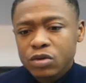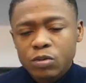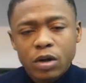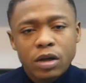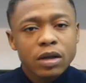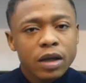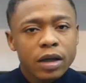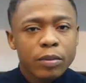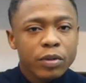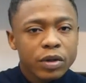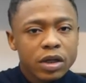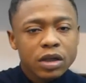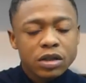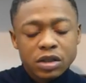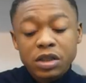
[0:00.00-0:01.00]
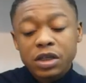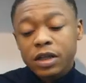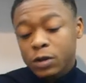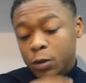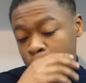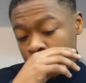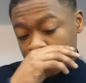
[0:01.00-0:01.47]
to one day potentially
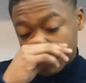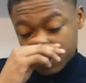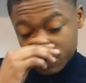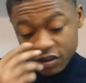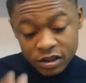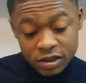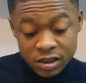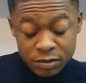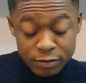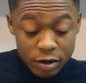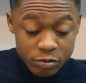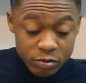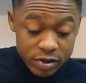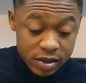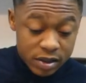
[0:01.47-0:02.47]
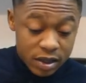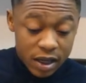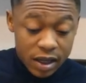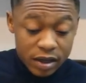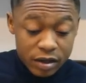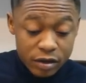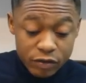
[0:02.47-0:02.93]
get to Bournemouth's first team. I really
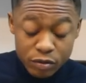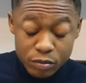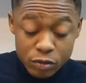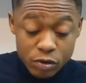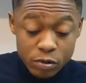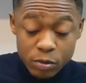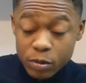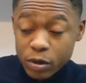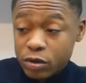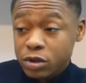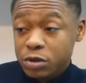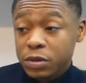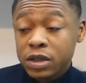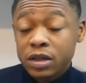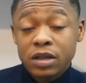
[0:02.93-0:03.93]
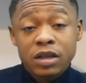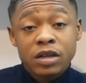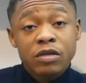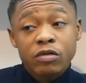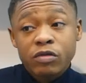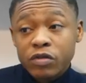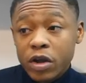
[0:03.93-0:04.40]
like Nathan Moriah-Welsh, man.
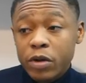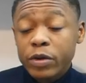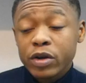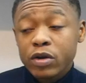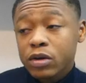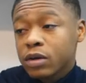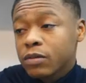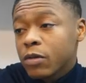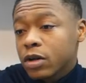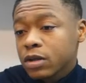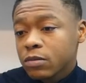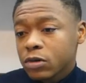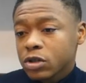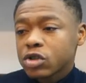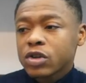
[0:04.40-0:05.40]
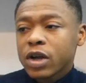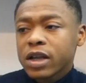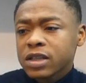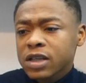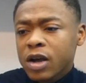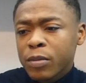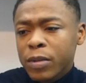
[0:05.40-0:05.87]
Very good. What
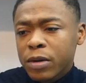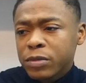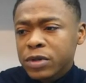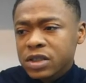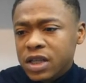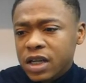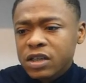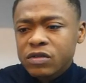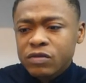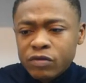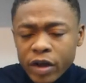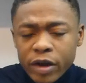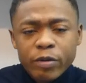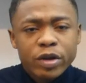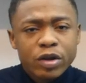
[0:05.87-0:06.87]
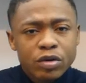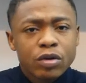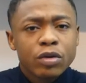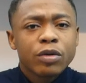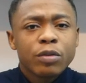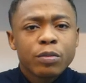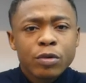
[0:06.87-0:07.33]
strikes out about me is that he's very good
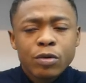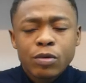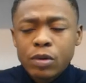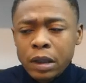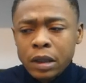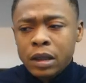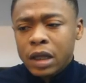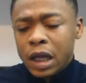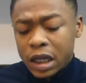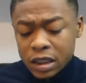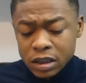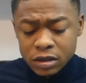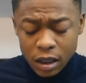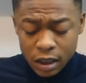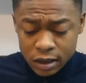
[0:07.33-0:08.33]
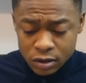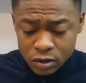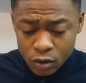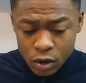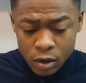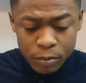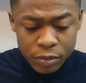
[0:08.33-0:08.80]
on the ball, and he's
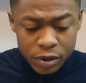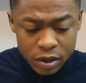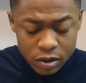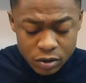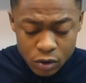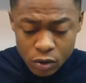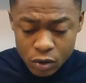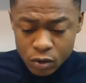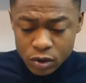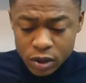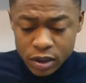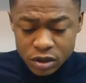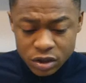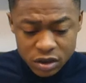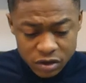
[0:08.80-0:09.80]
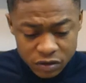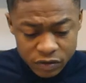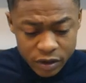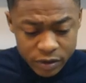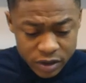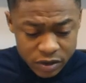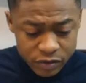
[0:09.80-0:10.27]
got a good engine.
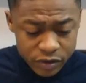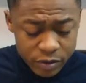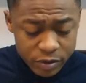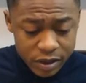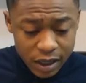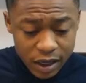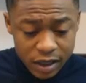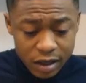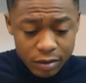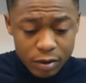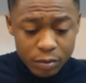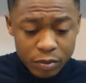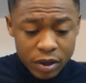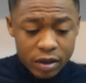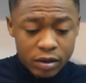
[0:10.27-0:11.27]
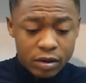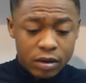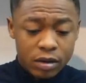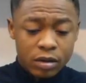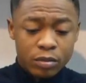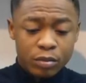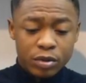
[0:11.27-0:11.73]
He's a very dynamic player,
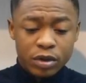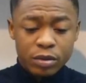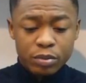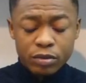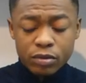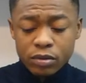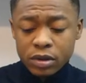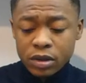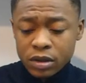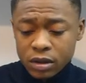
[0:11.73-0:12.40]
people.